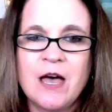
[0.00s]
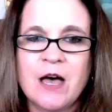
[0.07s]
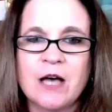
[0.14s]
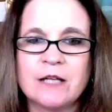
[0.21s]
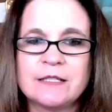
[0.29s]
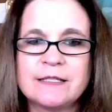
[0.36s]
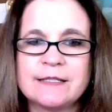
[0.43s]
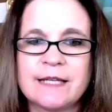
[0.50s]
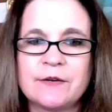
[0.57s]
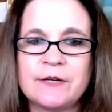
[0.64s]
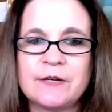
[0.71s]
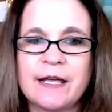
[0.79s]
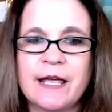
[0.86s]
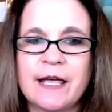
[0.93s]
On
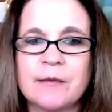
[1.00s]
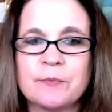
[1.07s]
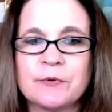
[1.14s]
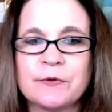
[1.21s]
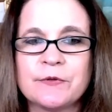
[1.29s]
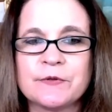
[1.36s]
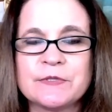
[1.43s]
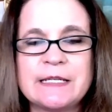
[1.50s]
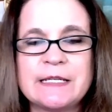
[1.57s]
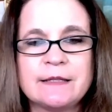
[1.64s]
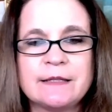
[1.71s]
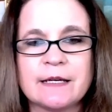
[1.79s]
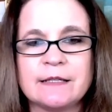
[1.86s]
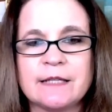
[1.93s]
Saturday, April
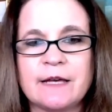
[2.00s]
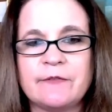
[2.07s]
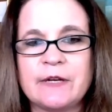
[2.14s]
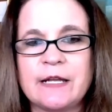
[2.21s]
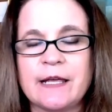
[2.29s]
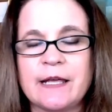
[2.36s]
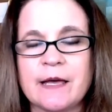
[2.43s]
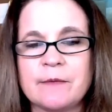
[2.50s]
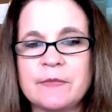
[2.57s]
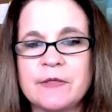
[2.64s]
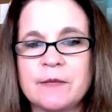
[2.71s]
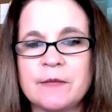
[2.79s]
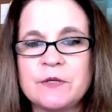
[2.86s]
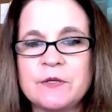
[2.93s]
13th at 11 a.m.,
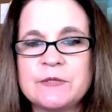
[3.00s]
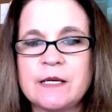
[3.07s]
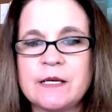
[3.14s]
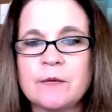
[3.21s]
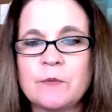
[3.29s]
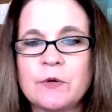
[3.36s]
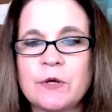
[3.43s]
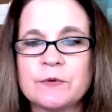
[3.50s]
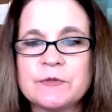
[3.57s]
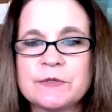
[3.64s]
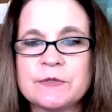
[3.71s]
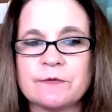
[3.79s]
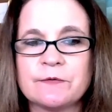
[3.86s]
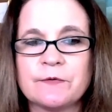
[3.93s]
the museum will
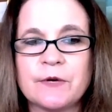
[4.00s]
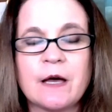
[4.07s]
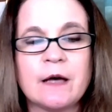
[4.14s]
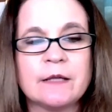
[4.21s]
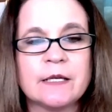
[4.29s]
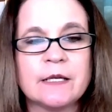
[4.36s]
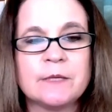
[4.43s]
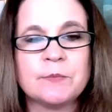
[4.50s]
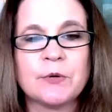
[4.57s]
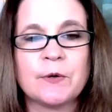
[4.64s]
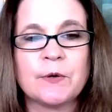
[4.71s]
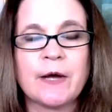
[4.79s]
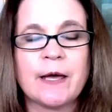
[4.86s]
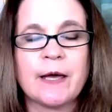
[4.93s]
host the free online
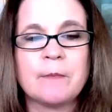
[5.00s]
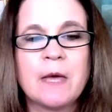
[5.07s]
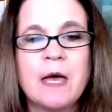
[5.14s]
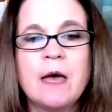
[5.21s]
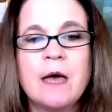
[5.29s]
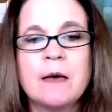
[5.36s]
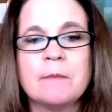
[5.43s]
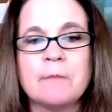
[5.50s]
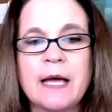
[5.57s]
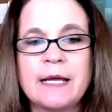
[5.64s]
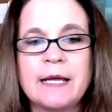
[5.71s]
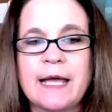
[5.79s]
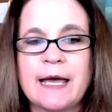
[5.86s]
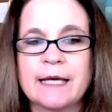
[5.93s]
program
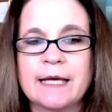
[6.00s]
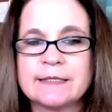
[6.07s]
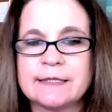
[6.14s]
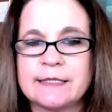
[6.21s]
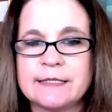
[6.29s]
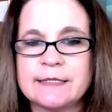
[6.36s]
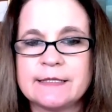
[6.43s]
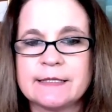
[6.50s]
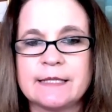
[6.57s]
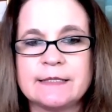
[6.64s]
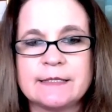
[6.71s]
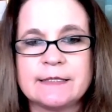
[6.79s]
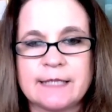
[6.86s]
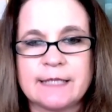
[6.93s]
Mine Accidents
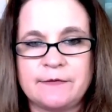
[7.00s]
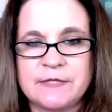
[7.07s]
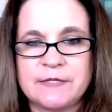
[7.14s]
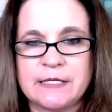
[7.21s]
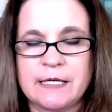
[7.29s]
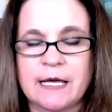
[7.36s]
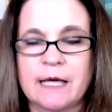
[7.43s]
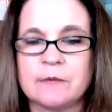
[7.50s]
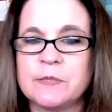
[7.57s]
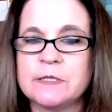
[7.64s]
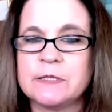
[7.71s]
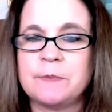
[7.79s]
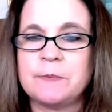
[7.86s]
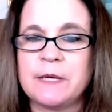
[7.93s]
and Safety at
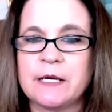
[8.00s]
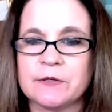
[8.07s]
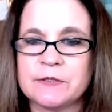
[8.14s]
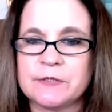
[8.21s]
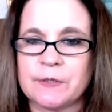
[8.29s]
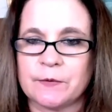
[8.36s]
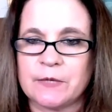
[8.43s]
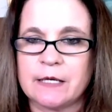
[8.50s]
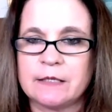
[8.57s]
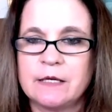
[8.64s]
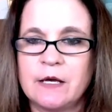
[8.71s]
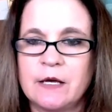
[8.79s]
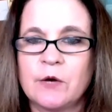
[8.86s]
Bisbee, Arizona,